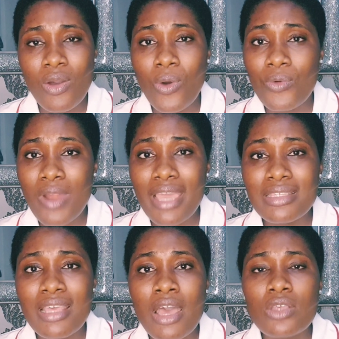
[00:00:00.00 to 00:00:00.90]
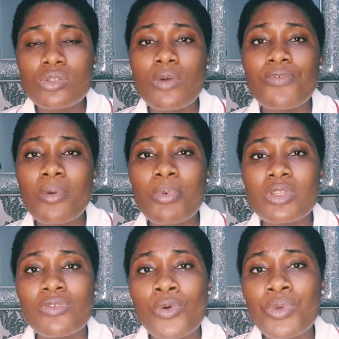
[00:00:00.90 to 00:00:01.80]
All right, so
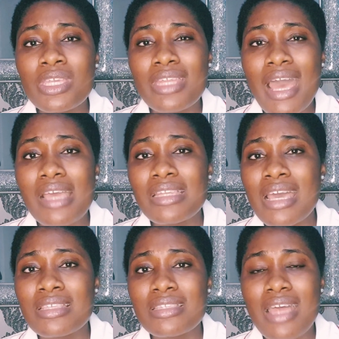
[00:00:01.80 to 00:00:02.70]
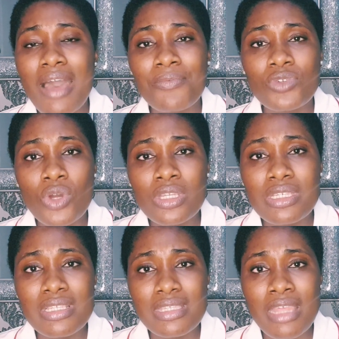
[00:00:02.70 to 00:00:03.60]
for we that have done
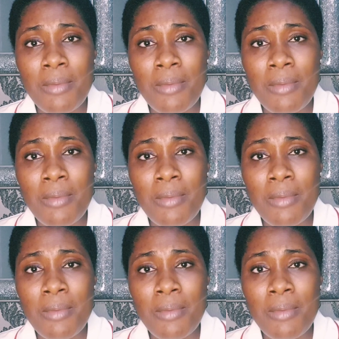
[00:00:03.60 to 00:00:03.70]
this